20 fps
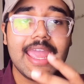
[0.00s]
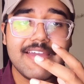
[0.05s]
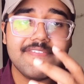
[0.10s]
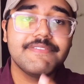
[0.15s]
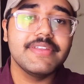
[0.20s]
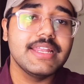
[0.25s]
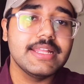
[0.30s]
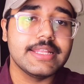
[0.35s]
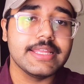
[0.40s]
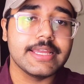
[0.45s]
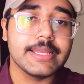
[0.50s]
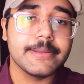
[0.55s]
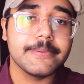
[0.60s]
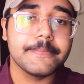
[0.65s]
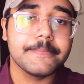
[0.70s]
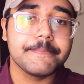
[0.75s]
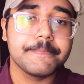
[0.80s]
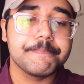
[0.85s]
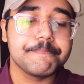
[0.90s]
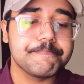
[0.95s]
everything.
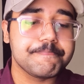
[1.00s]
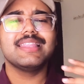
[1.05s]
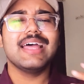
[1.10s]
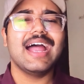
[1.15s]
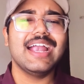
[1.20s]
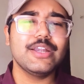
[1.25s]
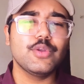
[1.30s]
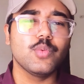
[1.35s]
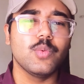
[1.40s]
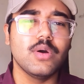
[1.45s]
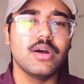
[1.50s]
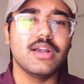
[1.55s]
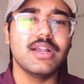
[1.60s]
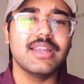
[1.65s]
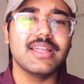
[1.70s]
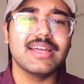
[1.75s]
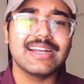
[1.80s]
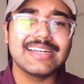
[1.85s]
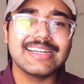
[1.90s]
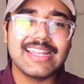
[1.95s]
But that
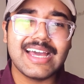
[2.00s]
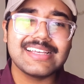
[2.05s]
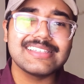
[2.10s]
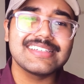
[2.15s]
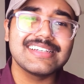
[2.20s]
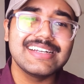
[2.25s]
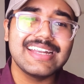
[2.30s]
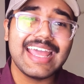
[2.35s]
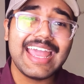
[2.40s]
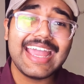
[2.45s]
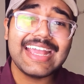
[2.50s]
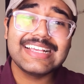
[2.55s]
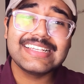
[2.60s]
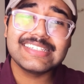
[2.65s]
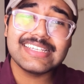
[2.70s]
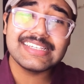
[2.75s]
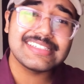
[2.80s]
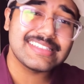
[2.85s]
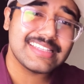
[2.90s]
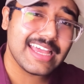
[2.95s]
world doesn't
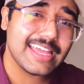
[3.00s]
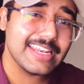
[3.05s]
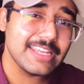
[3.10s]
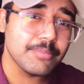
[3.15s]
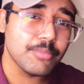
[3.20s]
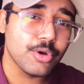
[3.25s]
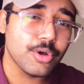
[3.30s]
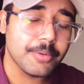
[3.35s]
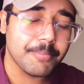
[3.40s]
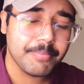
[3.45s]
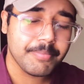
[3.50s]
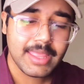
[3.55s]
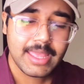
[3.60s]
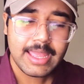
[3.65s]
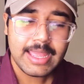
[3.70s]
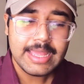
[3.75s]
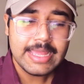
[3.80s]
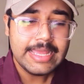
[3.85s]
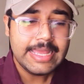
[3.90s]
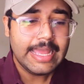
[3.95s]
exist anymore.
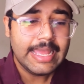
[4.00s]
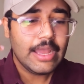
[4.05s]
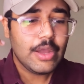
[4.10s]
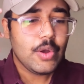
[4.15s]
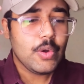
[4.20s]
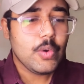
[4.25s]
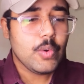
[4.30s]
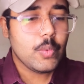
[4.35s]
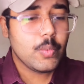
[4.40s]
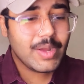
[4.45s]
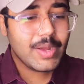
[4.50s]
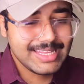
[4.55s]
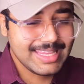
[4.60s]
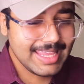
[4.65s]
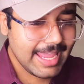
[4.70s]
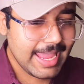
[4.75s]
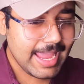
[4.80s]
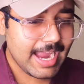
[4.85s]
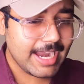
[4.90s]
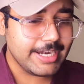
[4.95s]
With
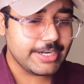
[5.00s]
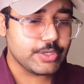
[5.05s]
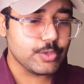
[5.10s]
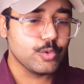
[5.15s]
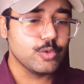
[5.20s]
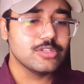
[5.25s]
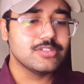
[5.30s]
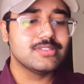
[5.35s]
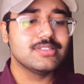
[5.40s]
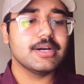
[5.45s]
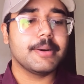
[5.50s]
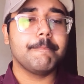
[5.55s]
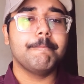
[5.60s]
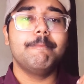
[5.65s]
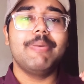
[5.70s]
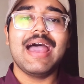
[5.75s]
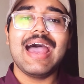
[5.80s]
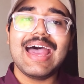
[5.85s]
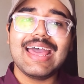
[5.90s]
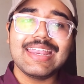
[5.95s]
AI tools,
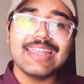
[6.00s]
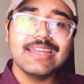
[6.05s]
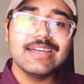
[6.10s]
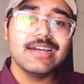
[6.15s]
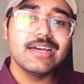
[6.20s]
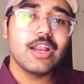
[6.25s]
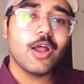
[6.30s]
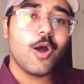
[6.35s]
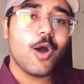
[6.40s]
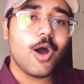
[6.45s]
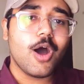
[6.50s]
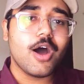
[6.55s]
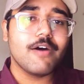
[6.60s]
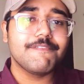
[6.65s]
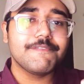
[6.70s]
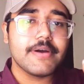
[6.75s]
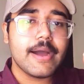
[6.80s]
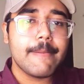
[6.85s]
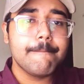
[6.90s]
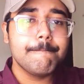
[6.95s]
the barrier
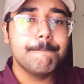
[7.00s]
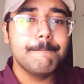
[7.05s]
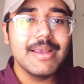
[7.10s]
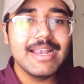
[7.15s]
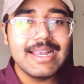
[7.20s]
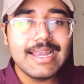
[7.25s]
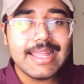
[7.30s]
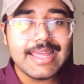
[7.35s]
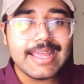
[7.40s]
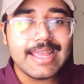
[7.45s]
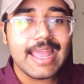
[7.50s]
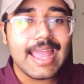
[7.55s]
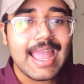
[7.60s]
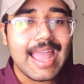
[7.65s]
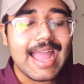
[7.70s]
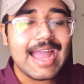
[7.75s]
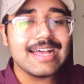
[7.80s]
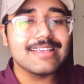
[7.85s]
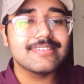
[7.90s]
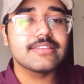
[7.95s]
of building
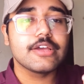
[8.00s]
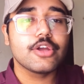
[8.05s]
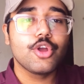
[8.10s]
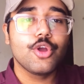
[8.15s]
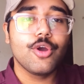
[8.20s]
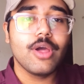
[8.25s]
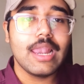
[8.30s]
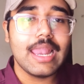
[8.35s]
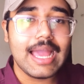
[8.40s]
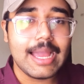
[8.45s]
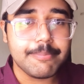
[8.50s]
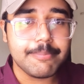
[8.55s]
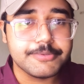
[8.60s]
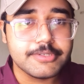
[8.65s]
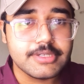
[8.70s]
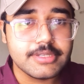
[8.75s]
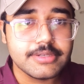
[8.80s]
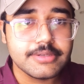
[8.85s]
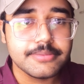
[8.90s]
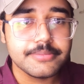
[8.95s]
has
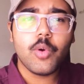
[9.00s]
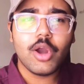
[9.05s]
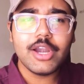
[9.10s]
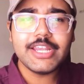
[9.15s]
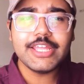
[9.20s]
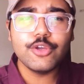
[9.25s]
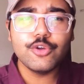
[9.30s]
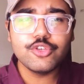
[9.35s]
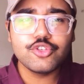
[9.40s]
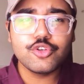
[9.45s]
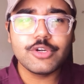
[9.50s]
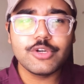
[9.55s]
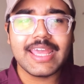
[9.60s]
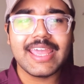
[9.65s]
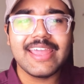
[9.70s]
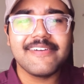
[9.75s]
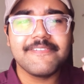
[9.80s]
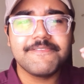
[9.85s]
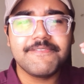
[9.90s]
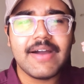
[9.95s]
collapsed. What used to
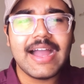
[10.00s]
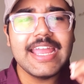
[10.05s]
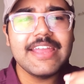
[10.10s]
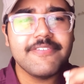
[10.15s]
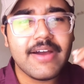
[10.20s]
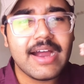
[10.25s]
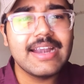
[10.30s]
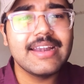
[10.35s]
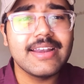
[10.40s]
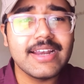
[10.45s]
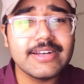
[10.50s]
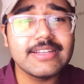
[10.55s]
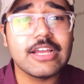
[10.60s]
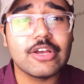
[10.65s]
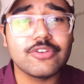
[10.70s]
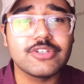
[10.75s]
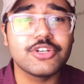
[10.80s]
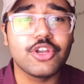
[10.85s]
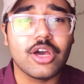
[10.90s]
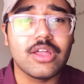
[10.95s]
take
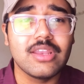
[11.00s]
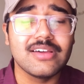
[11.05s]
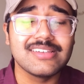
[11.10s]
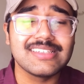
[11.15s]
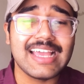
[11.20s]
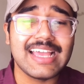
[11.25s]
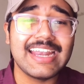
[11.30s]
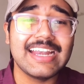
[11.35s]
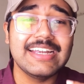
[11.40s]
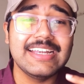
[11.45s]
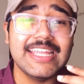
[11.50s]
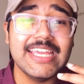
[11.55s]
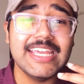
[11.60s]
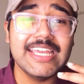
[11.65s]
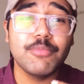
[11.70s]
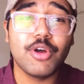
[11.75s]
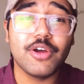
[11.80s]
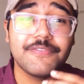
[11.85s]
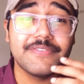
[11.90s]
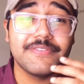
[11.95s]
$500,000 and a
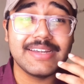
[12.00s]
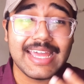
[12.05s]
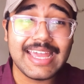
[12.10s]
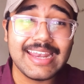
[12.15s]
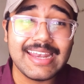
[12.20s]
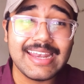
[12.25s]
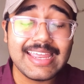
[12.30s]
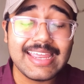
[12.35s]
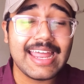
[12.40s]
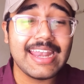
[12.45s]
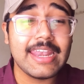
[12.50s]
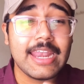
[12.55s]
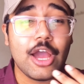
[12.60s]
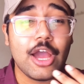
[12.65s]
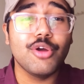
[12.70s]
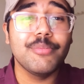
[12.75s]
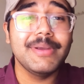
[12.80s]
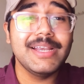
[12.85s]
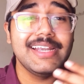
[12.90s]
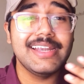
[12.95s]
team of 10 can
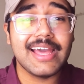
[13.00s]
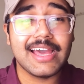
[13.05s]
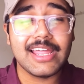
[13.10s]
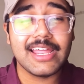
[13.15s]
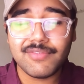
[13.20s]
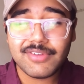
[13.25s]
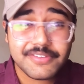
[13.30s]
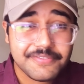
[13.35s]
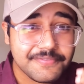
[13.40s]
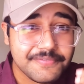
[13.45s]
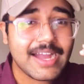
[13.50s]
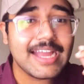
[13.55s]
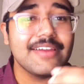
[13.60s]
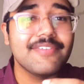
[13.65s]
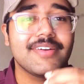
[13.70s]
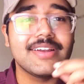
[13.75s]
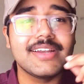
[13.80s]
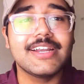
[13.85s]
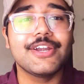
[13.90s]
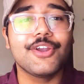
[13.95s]
now be done with
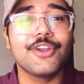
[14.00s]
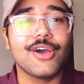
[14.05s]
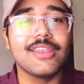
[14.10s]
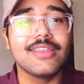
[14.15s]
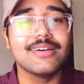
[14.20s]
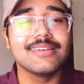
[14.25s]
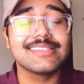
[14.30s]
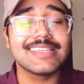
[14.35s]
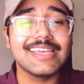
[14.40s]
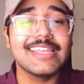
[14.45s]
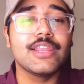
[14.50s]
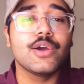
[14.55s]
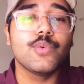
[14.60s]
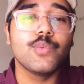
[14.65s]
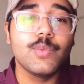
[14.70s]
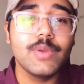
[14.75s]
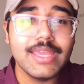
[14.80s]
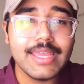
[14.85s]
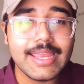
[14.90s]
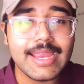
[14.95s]
$500 in a
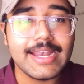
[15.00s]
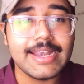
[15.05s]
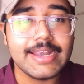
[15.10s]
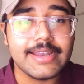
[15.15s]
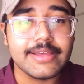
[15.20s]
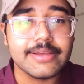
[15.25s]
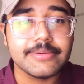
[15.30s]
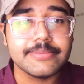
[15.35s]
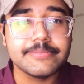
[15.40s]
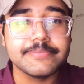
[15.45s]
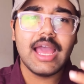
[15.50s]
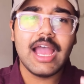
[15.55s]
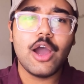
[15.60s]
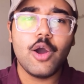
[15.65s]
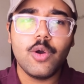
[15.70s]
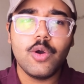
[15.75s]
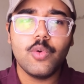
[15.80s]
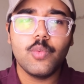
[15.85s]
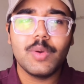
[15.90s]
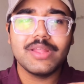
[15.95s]
weekend.
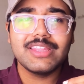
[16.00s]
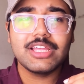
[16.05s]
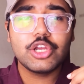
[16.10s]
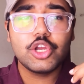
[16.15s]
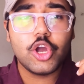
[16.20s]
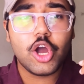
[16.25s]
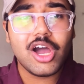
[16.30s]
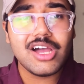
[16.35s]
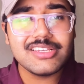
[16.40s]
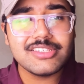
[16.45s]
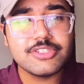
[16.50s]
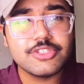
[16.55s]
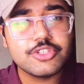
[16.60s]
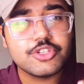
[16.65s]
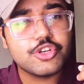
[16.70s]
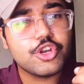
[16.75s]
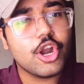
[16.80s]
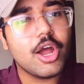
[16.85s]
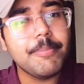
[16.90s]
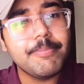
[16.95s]
Now, when the
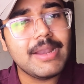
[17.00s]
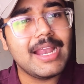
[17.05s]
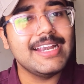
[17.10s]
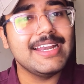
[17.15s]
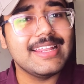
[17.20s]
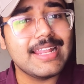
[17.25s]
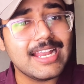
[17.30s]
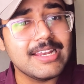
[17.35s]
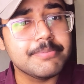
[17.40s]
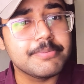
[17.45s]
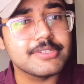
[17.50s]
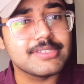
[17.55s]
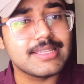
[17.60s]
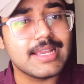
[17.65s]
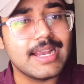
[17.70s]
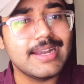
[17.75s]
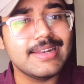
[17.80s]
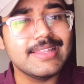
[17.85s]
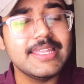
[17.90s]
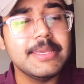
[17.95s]
costs drop
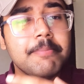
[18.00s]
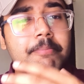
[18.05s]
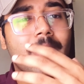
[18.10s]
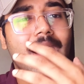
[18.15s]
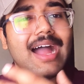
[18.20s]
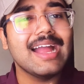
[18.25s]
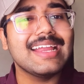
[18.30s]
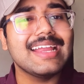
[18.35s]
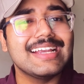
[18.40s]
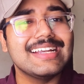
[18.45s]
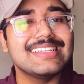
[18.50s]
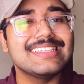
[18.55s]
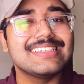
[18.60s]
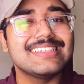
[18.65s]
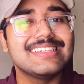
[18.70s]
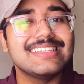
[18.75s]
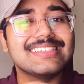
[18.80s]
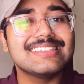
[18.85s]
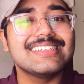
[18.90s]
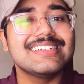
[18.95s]
99%, the markets
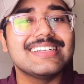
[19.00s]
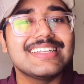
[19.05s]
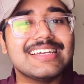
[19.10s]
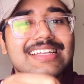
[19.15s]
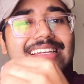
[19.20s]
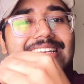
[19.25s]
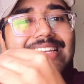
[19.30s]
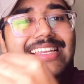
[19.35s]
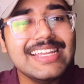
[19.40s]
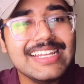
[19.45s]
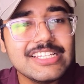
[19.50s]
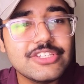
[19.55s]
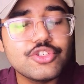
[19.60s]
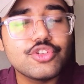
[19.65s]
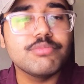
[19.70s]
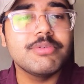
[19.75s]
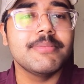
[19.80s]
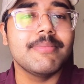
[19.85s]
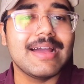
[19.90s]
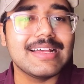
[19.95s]
doesn't needs
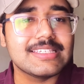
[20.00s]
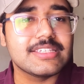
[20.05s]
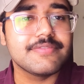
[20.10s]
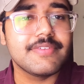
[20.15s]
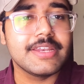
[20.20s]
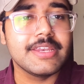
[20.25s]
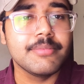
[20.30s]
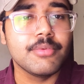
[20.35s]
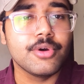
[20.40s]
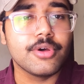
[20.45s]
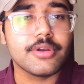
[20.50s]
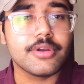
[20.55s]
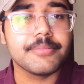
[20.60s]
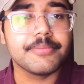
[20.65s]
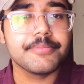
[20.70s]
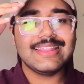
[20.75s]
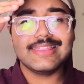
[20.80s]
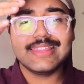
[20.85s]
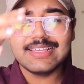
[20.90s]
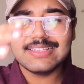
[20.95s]
to be massive anymore.
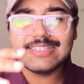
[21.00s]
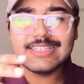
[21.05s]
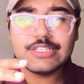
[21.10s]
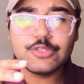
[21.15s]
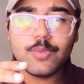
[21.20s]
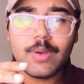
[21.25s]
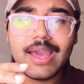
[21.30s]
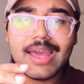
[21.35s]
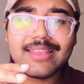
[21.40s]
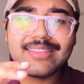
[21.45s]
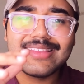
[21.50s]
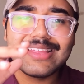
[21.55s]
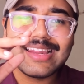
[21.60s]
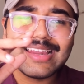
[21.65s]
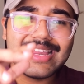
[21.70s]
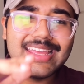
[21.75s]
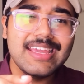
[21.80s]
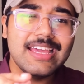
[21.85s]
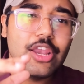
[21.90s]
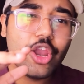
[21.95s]
And this is where the
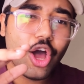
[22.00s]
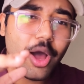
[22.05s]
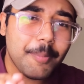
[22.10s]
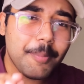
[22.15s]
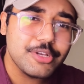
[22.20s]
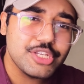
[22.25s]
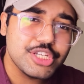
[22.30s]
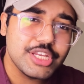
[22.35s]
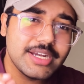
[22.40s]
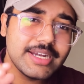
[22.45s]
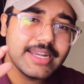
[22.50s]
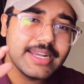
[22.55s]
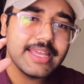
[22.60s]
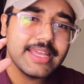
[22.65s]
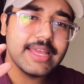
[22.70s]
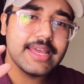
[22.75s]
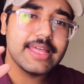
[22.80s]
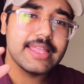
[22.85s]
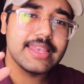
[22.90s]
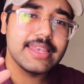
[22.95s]
real
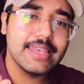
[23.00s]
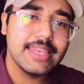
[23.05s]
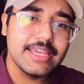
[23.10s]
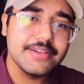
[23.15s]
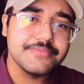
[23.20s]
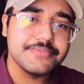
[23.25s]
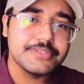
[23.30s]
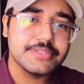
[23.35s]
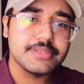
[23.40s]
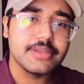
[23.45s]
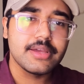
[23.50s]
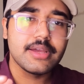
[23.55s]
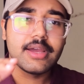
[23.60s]
opportunity lives.